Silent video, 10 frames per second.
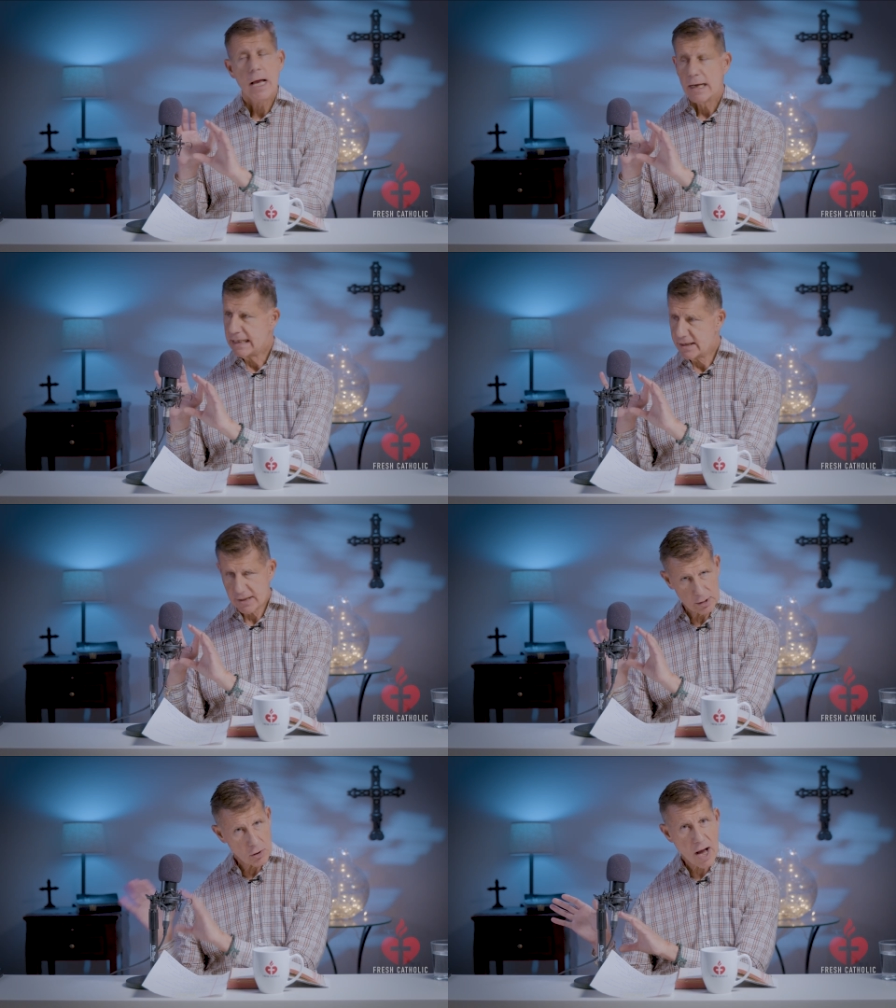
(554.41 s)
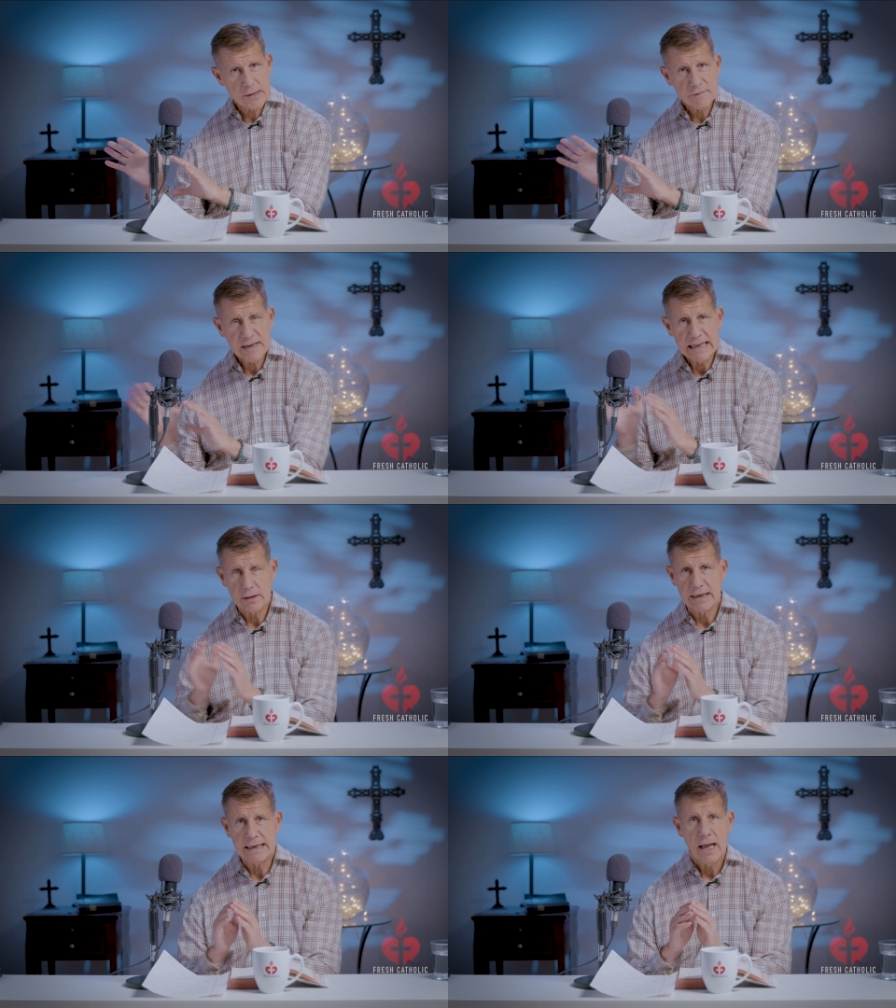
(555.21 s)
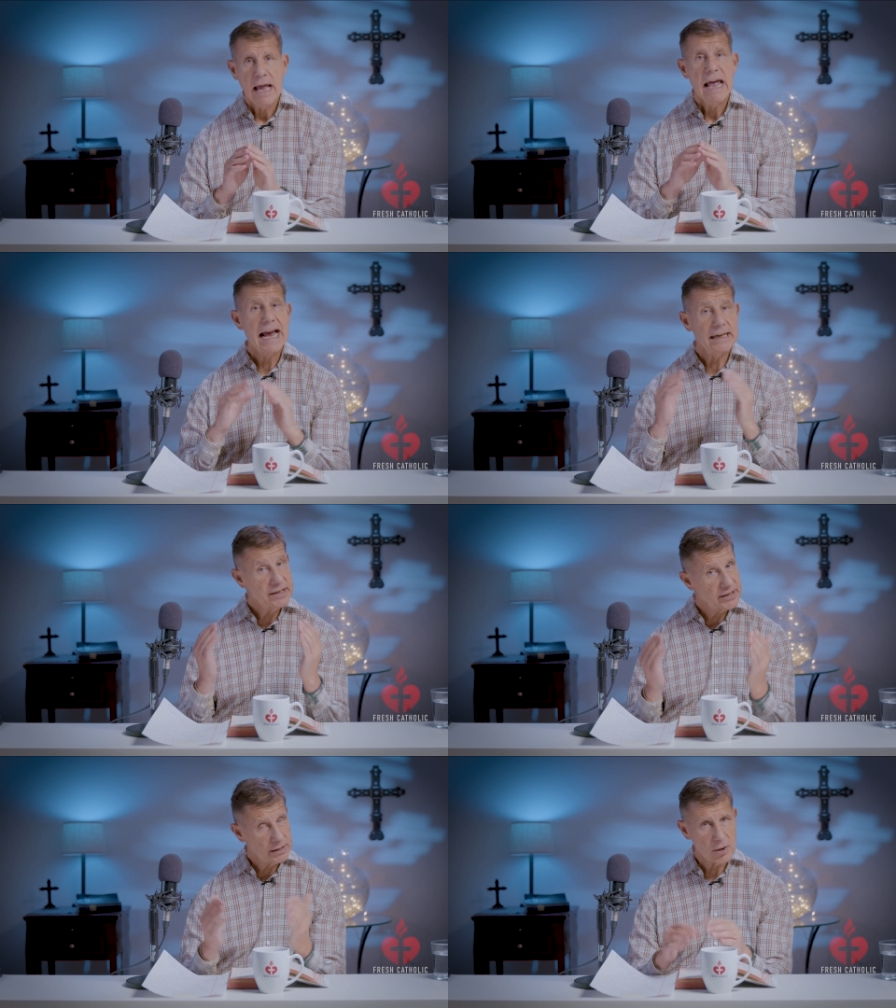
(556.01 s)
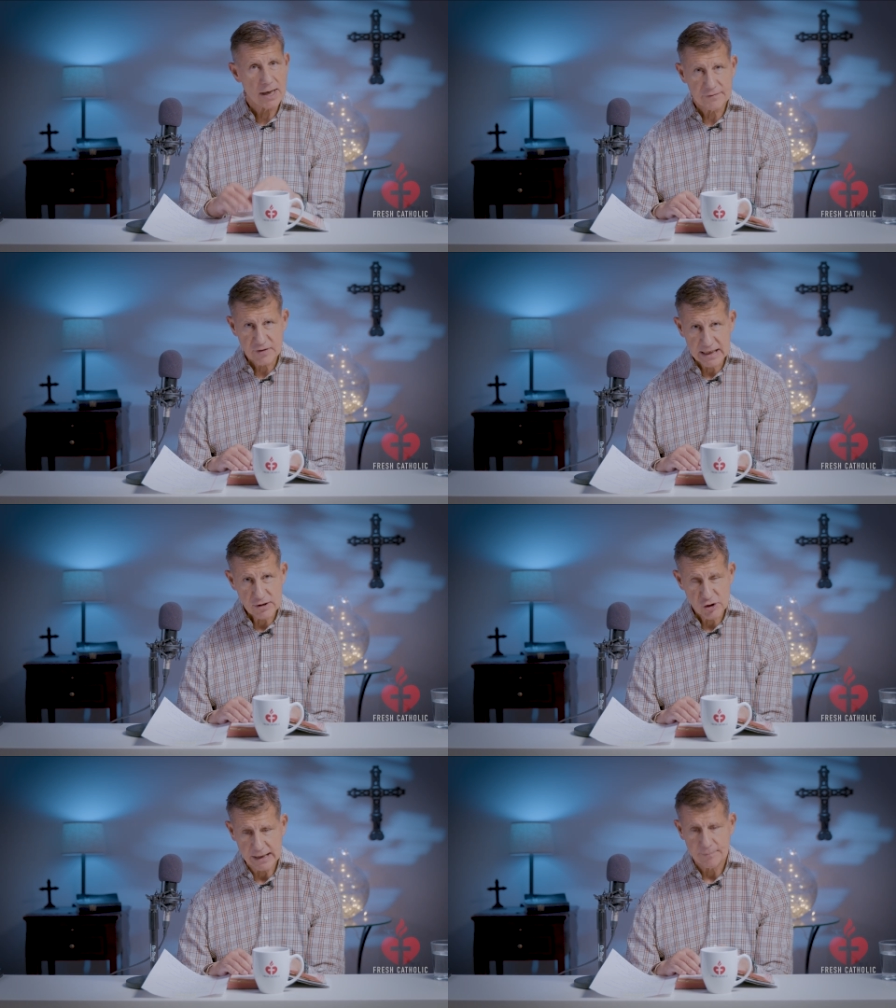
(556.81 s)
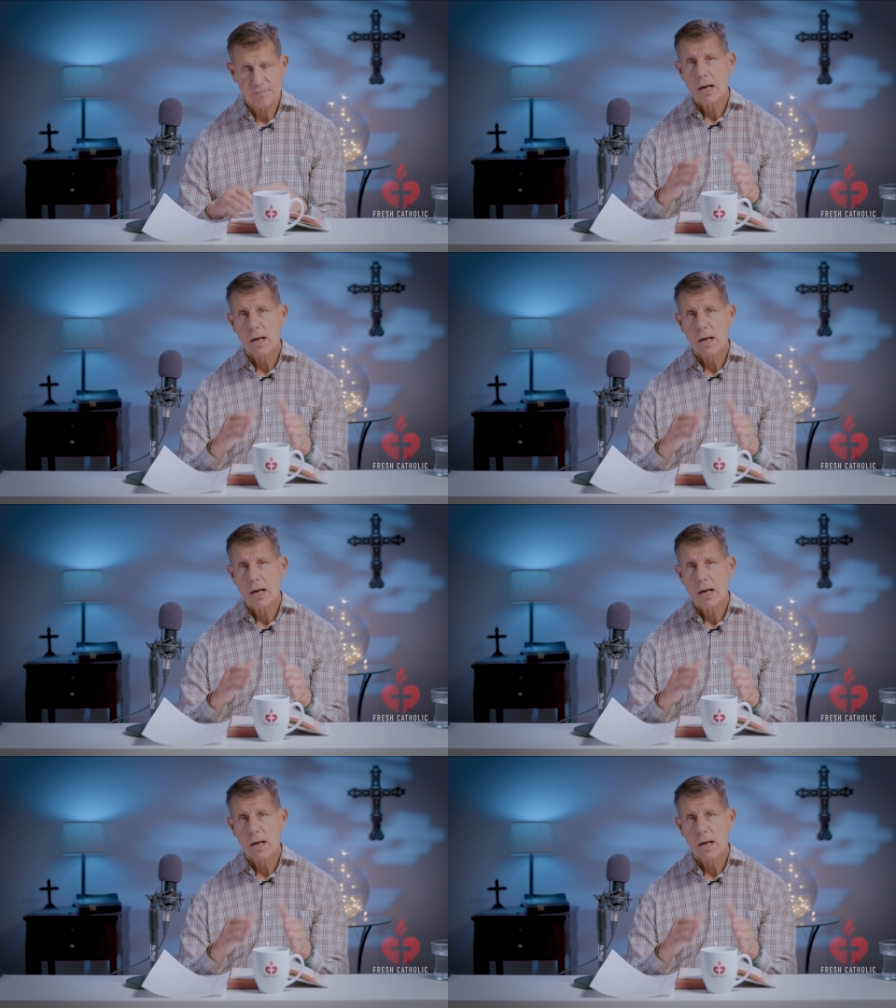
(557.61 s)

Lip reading: he did a lot of healing, and he did a lot of teaching.